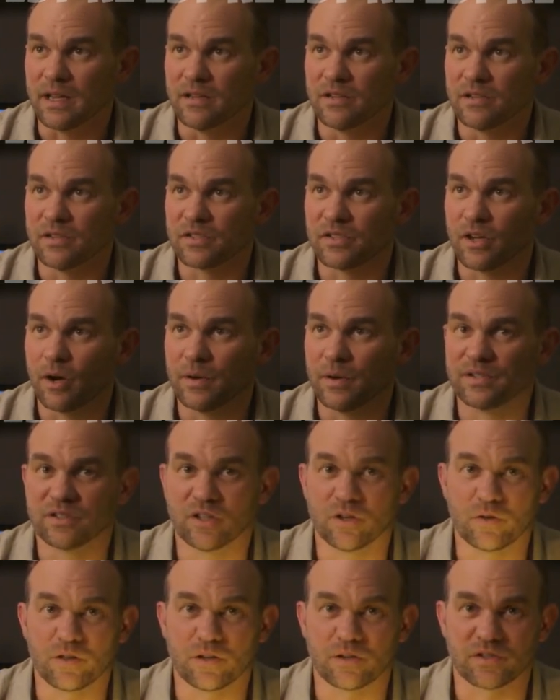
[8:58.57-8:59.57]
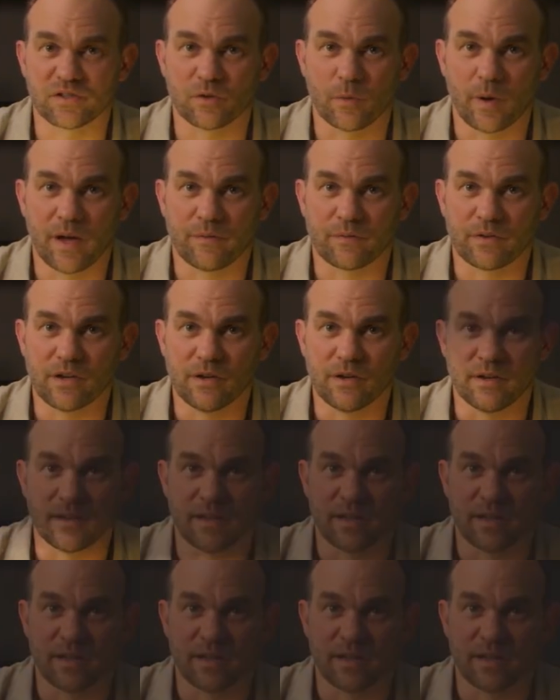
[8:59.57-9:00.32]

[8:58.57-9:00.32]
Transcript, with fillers: You just always know there's a way for you to